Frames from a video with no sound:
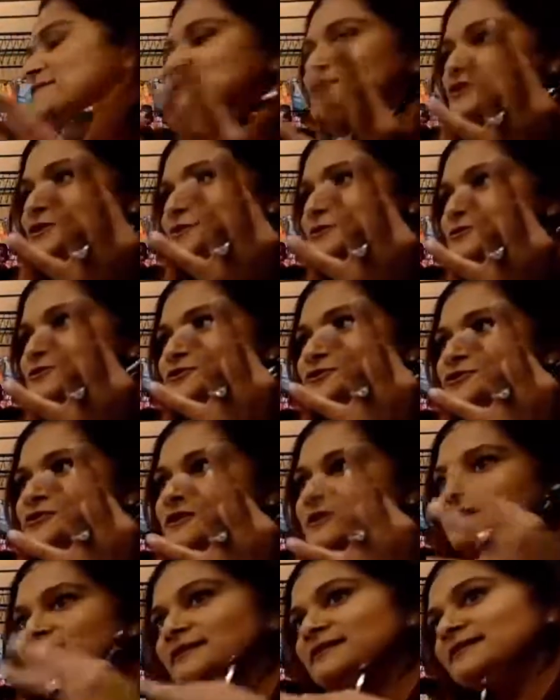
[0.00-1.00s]
this huge
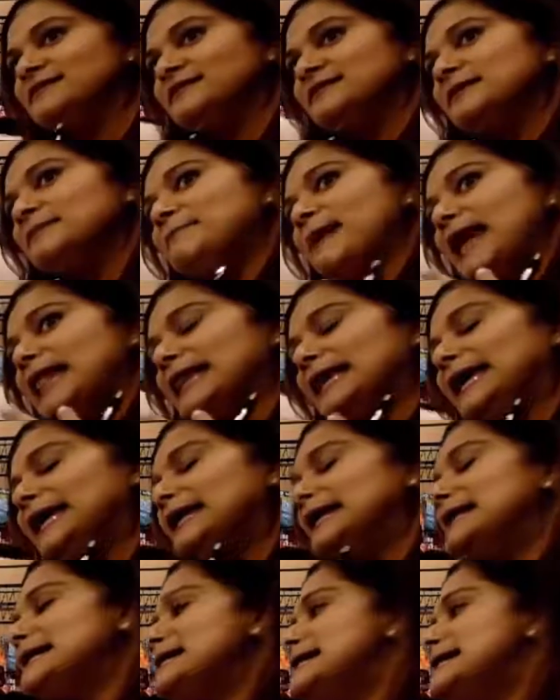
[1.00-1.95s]
ballot.